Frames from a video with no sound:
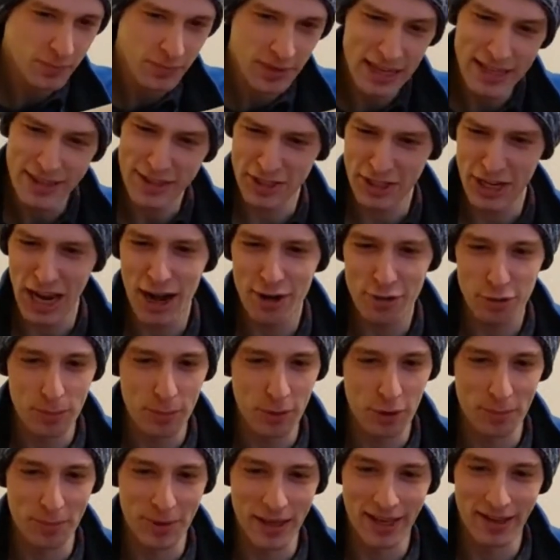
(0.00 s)
"It's
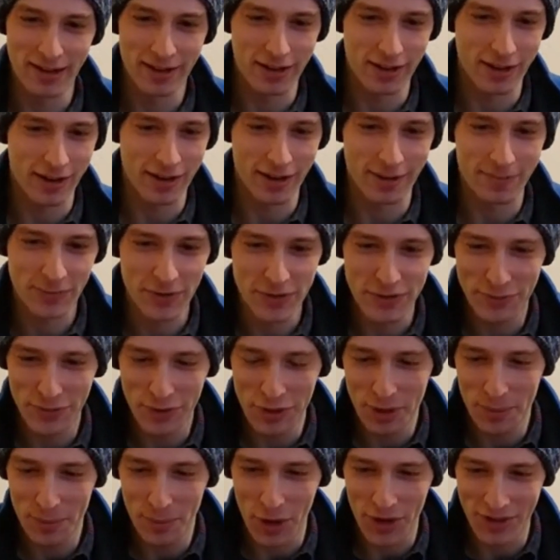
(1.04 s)
terrible being in here. It's
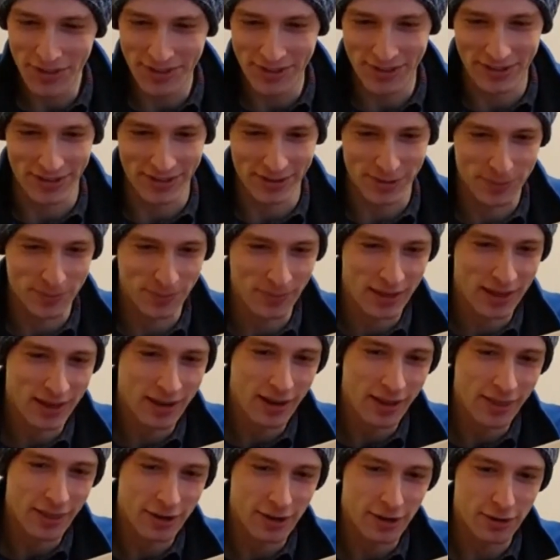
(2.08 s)
full of monsters.
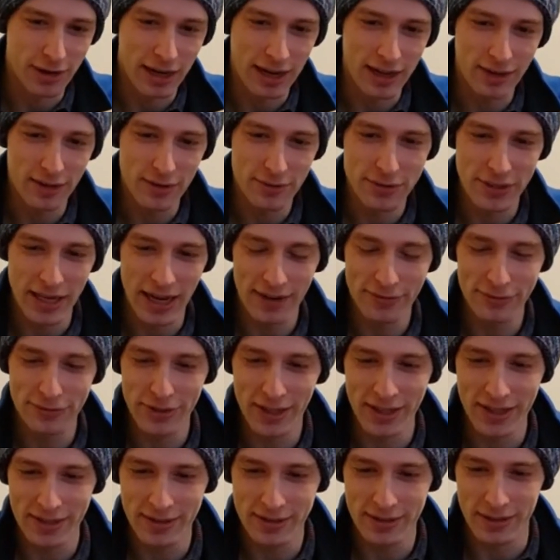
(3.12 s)
There are elves,
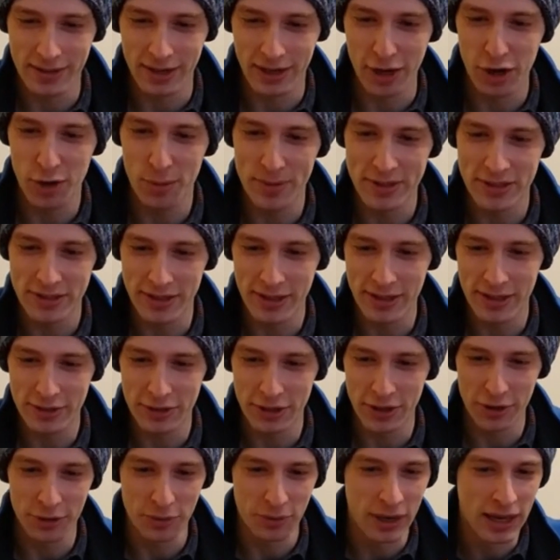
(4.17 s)
halflings, and humans here
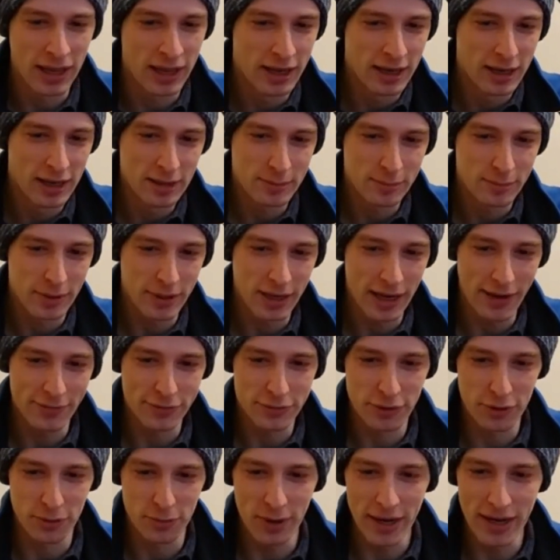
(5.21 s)
too. But
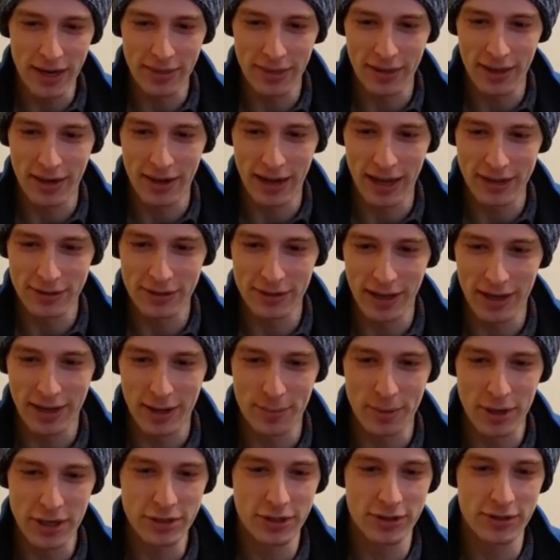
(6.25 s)
after a week, they'd act like a
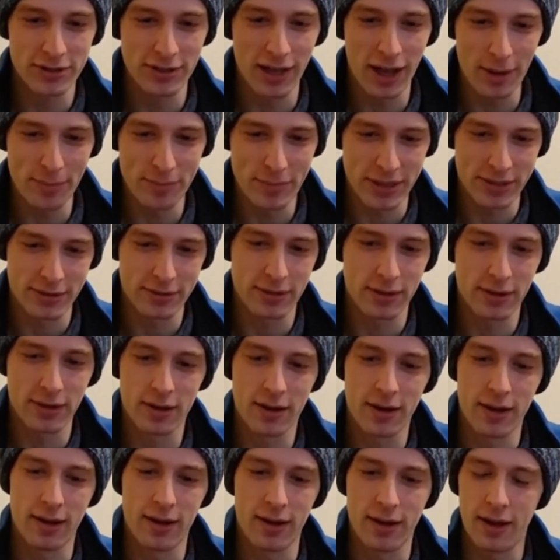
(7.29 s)
bunch of zombies."
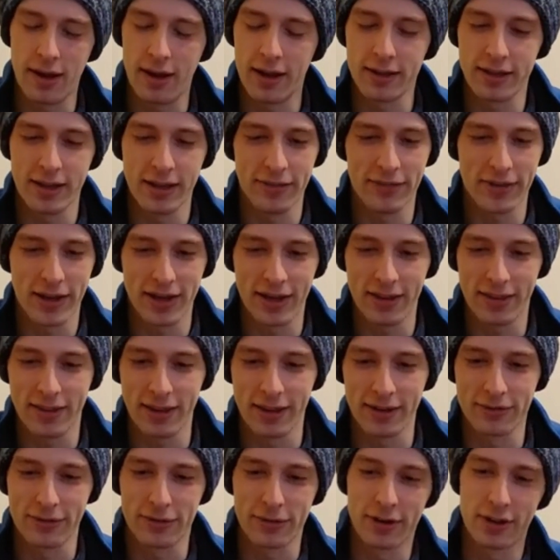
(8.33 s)
"I'd give
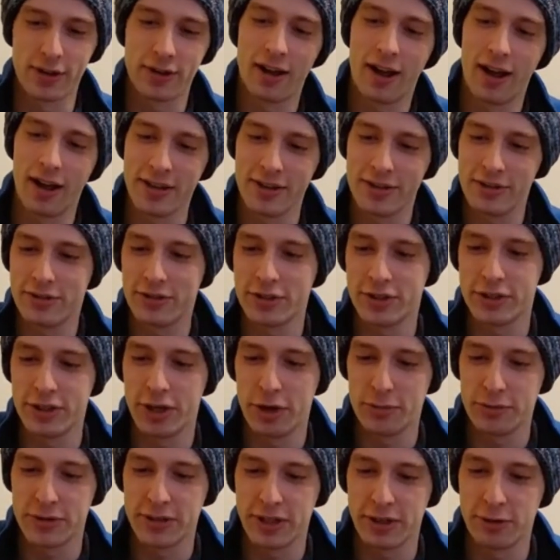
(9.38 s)
anything for a nice,
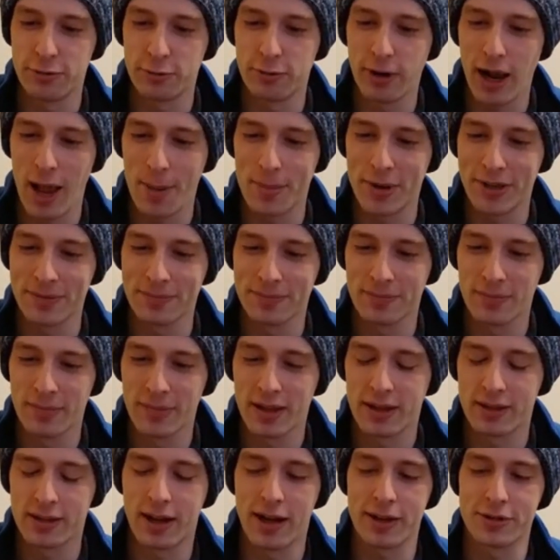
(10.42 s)
juicy rabbit,"
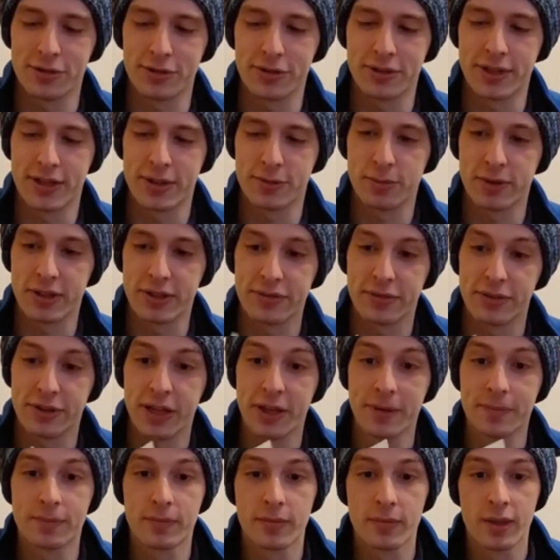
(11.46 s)
Nigel says
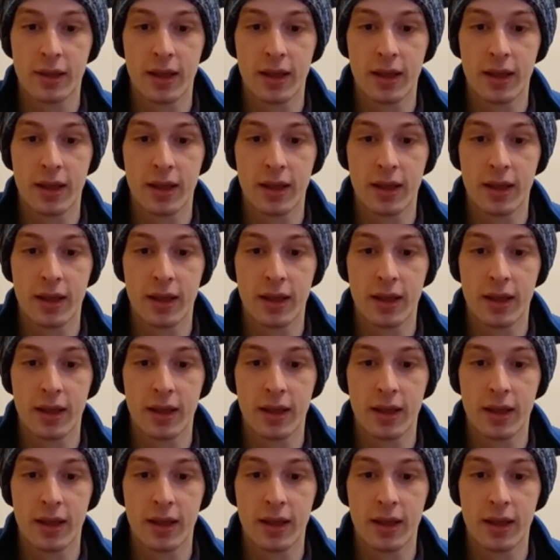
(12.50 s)
wistfully.